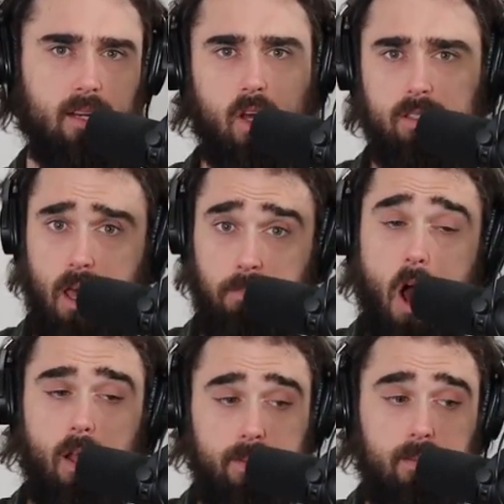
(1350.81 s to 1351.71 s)
because I've
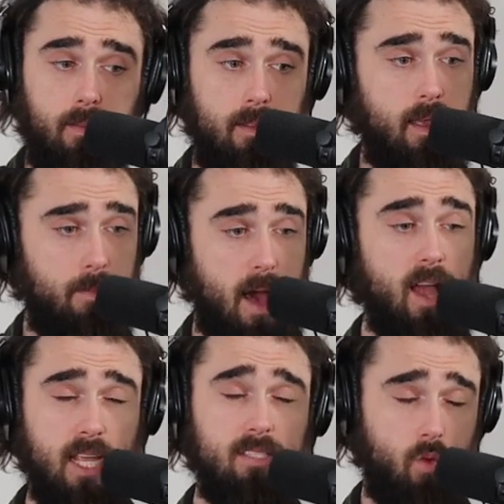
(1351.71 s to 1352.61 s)
called the
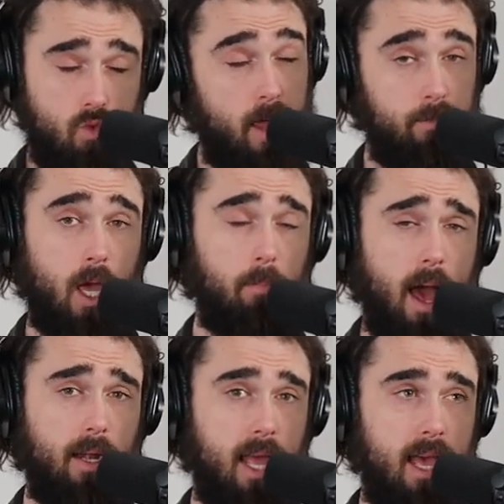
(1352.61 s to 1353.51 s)
podcast the Rhyme Time
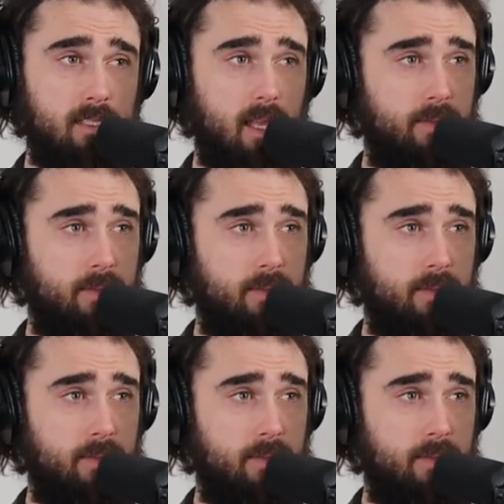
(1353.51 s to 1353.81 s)
Podcast,